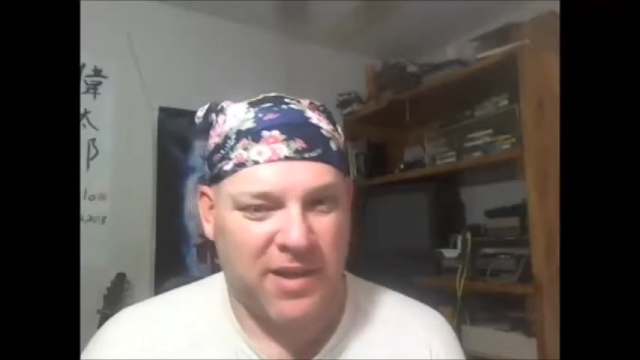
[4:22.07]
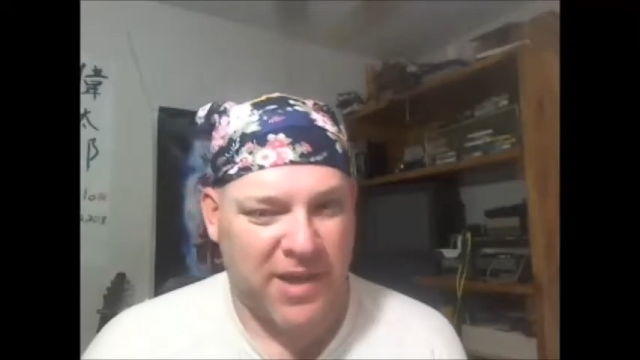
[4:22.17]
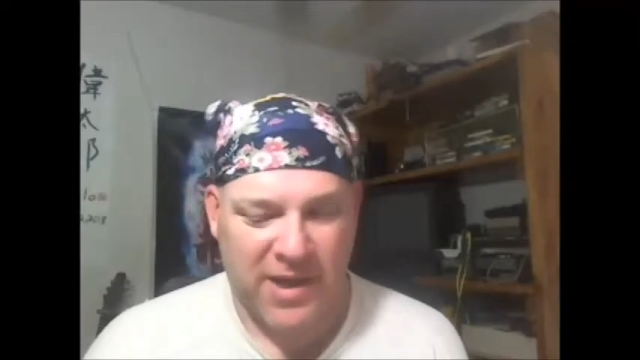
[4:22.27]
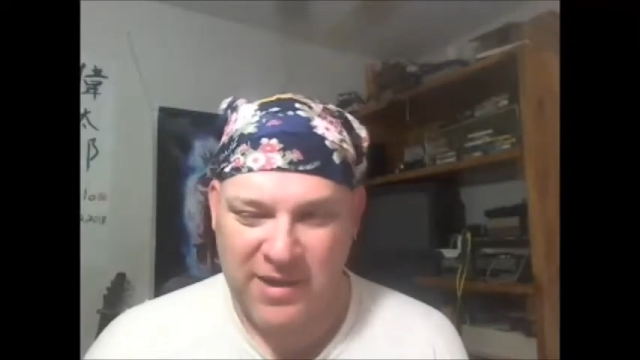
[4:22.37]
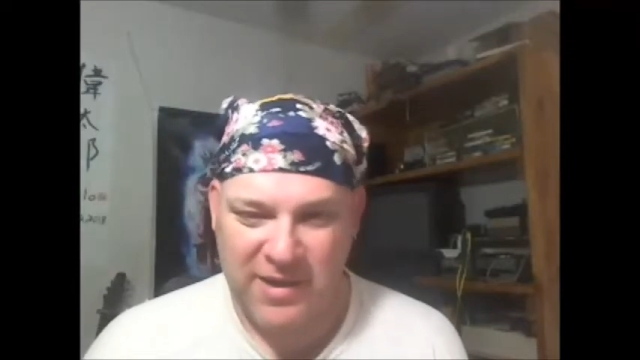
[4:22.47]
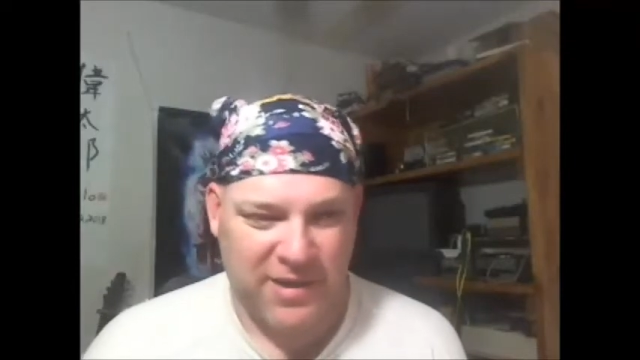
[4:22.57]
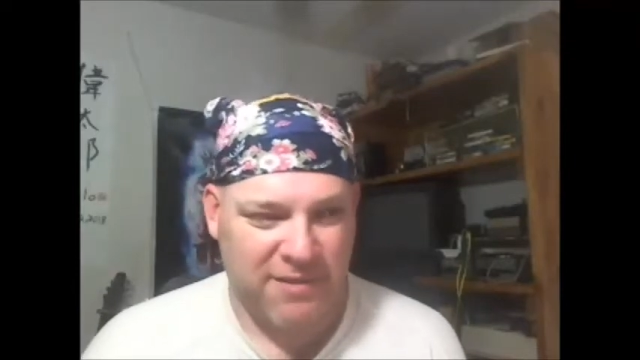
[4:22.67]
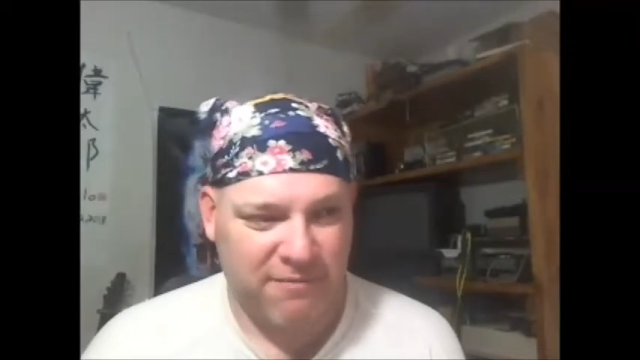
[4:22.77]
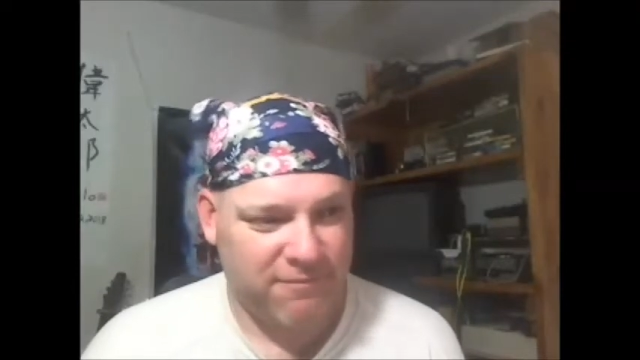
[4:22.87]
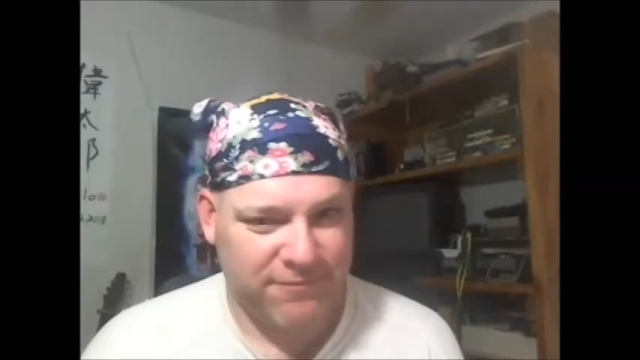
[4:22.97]
I
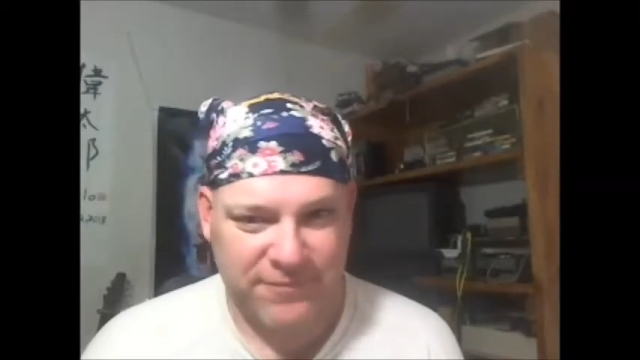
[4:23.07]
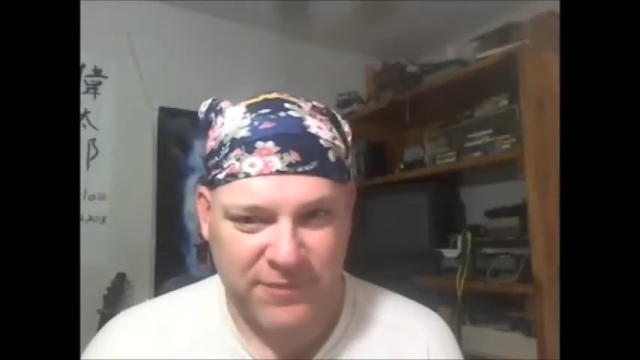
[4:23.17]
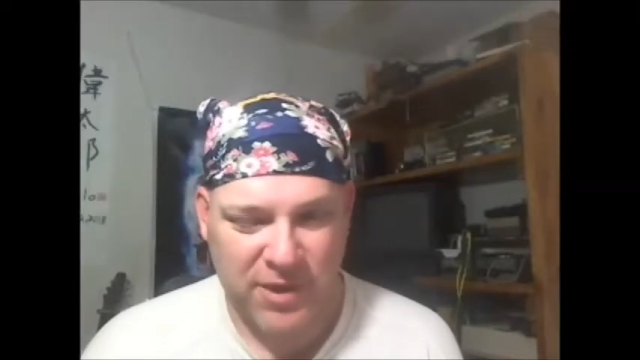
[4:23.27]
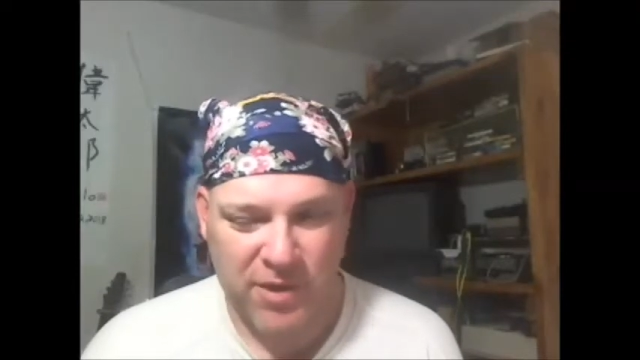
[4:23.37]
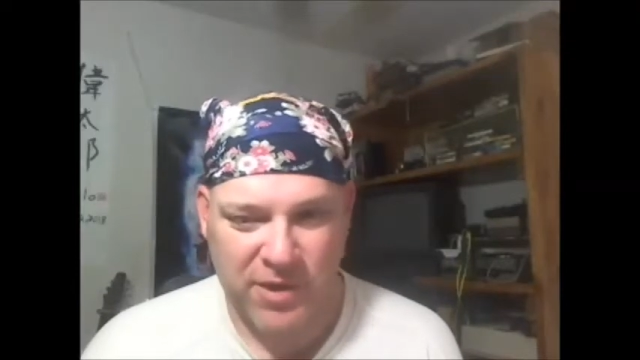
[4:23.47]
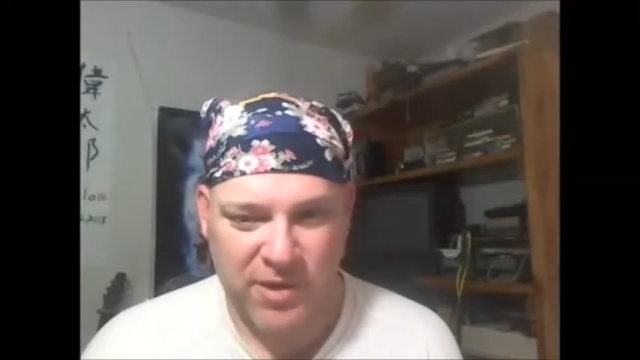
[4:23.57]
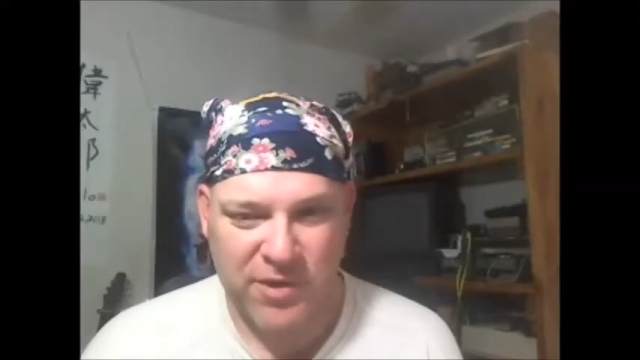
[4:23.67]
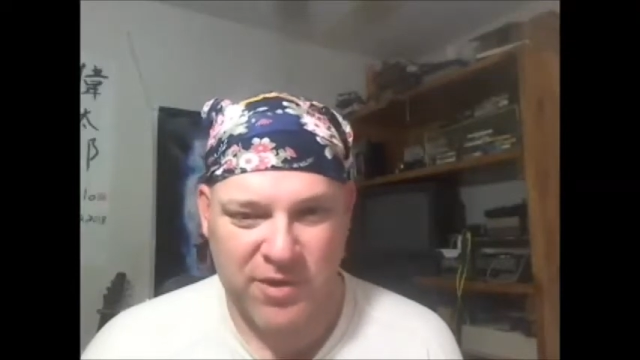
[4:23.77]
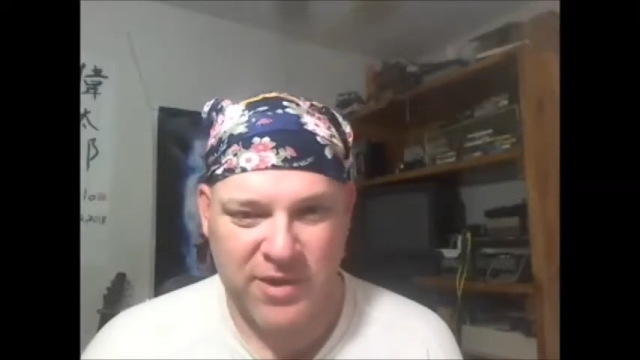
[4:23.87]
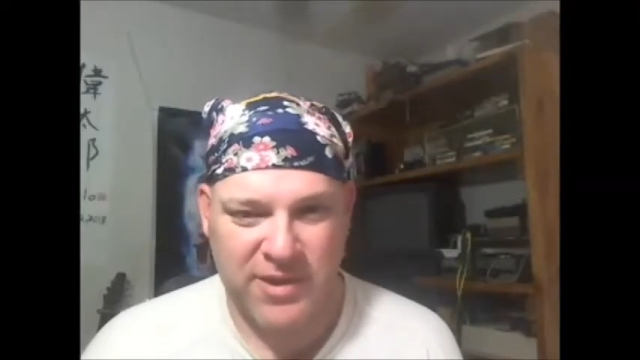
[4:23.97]
need another
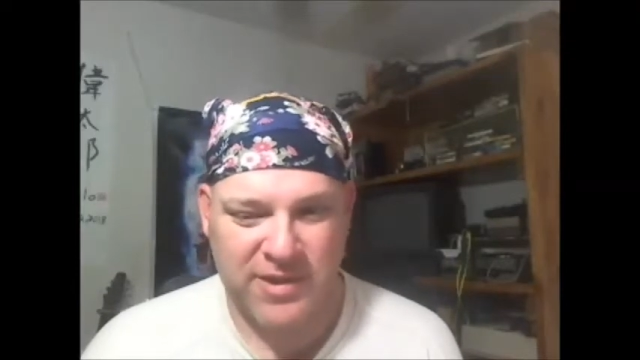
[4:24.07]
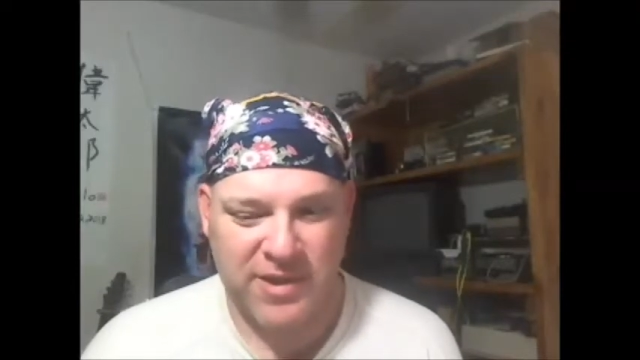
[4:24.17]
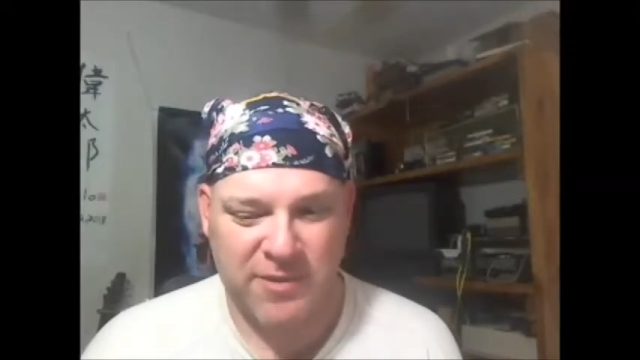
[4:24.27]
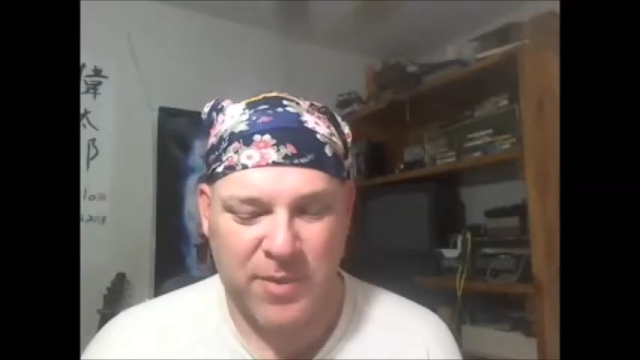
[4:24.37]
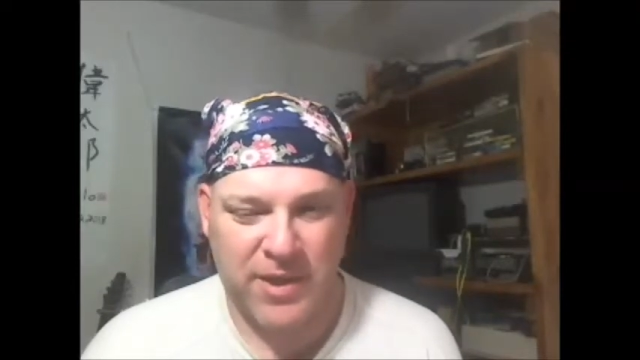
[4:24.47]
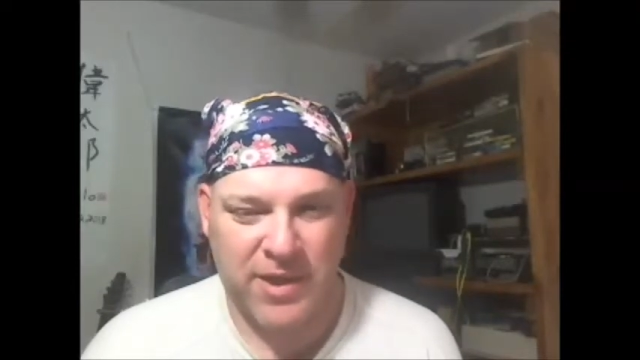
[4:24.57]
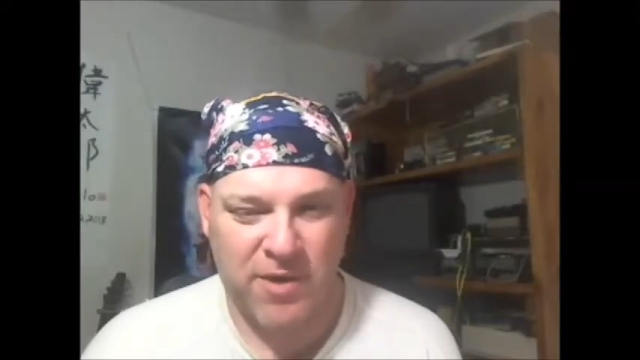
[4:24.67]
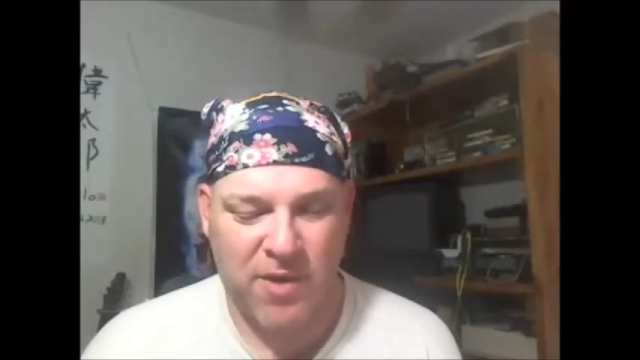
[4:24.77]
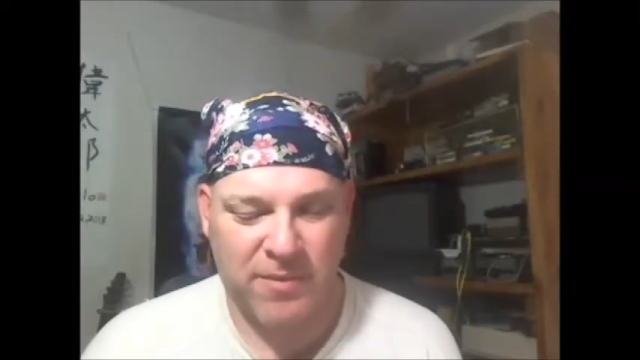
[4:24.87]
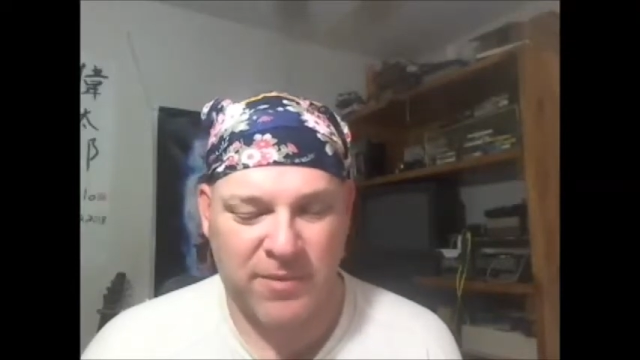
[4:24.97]
36 XP to
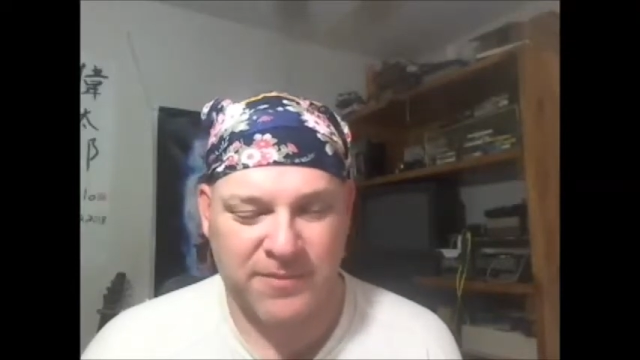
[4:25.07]
go up.